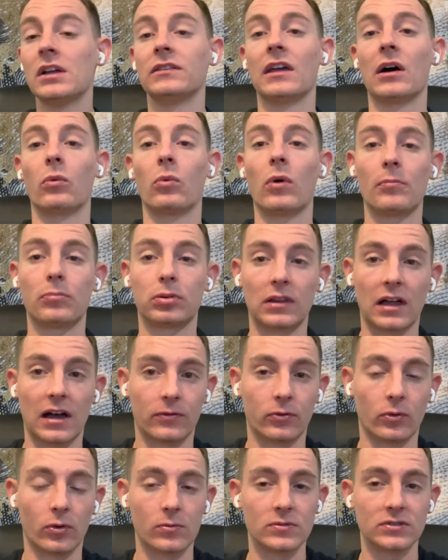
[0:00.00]
Now, what
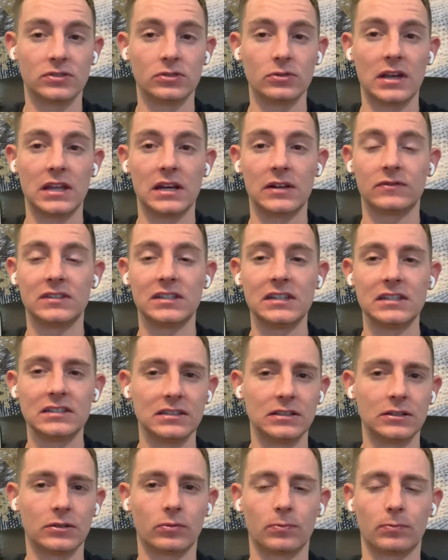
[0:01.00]
platforms do NFTs
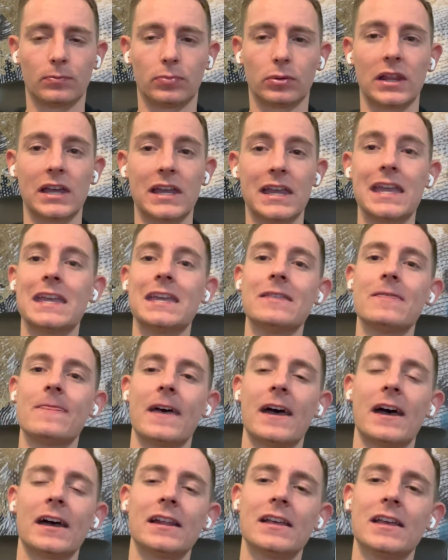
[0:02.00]
need to play in
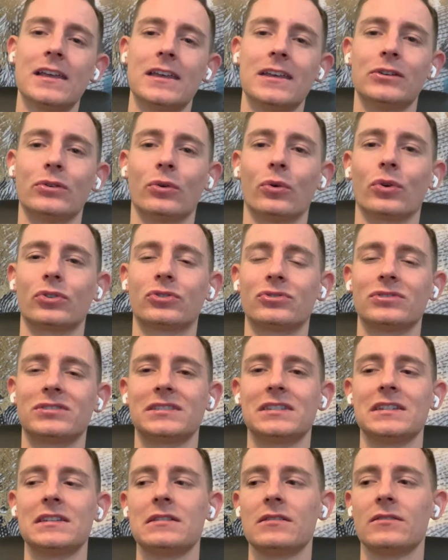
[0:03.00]
that in order to
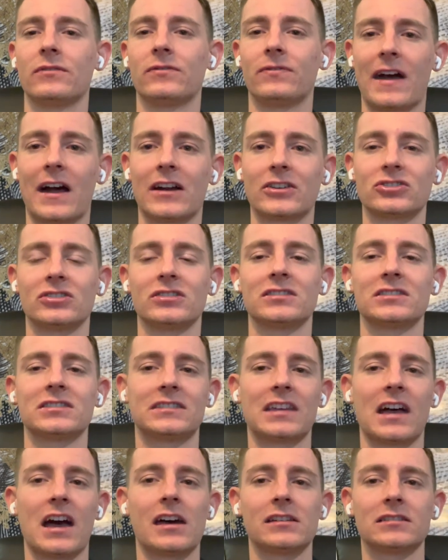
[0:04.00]
see fashion,
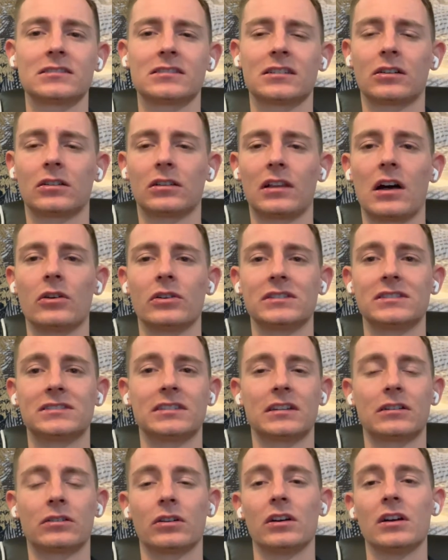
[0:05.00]
status, clout,
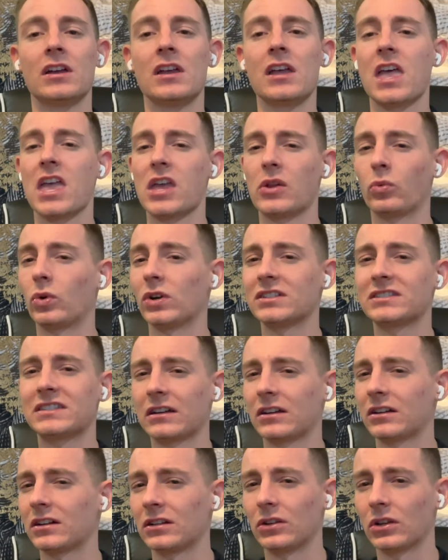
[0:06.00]
etc.? And what is
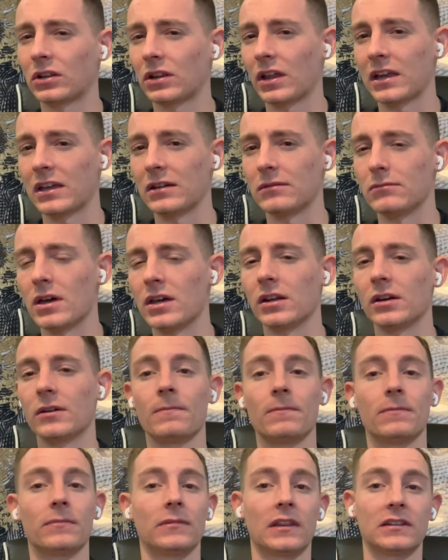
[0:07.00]
that going to look like in Meta?
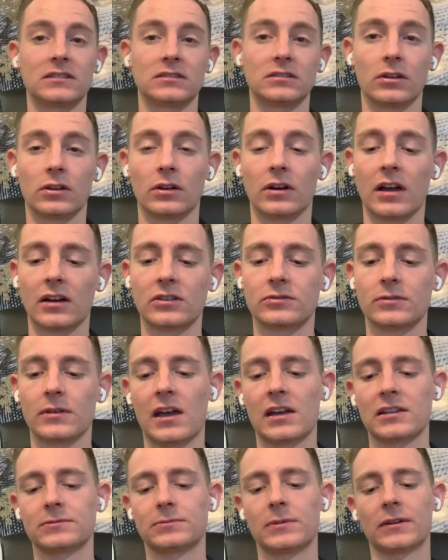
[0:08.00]
That's another
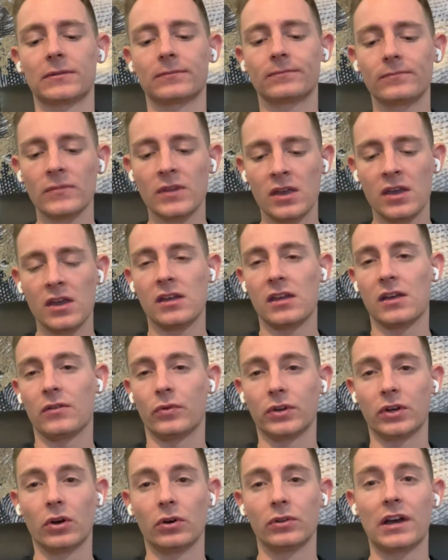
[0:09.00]
aspect. If
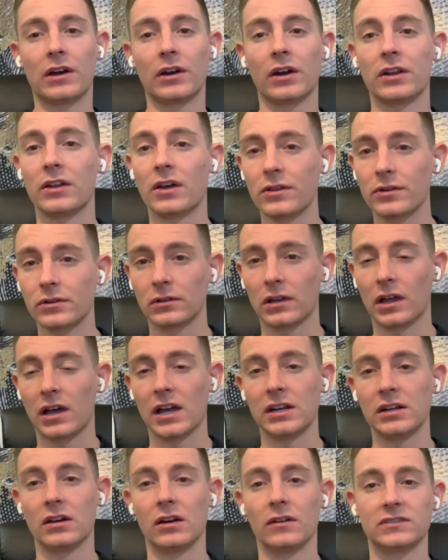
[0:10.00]
we go down another
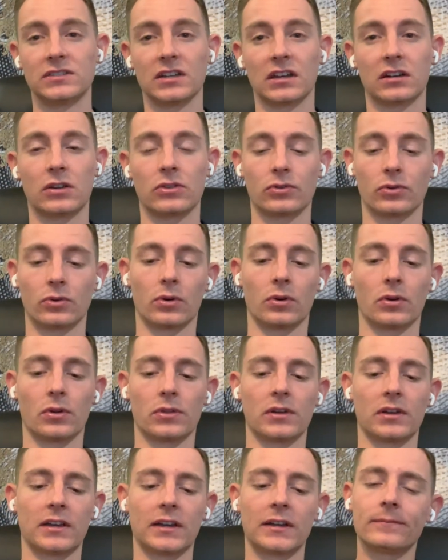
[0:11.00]
line of second and third order
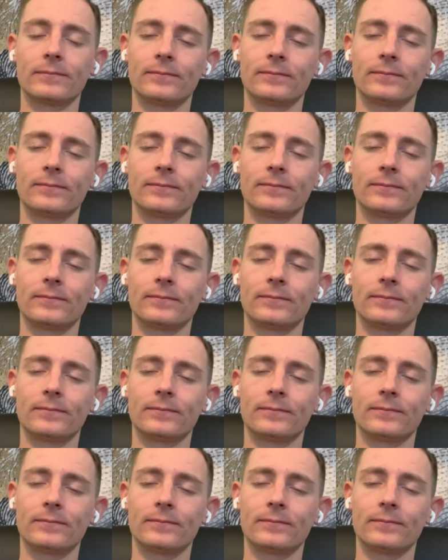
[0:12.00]
thinking,